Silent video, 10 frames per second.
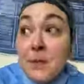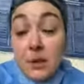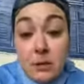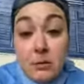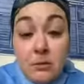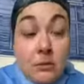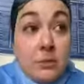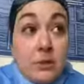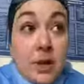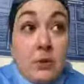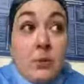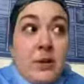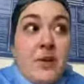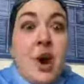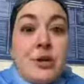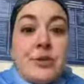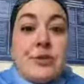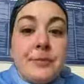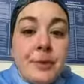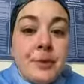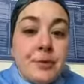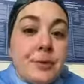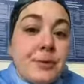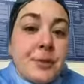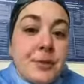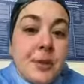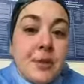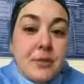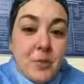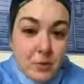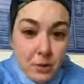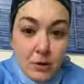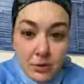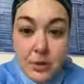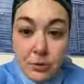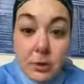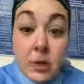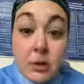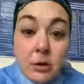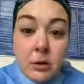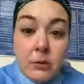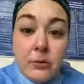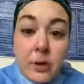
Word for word: Like, yeah, we have hundreds of extra nurses that have been are still here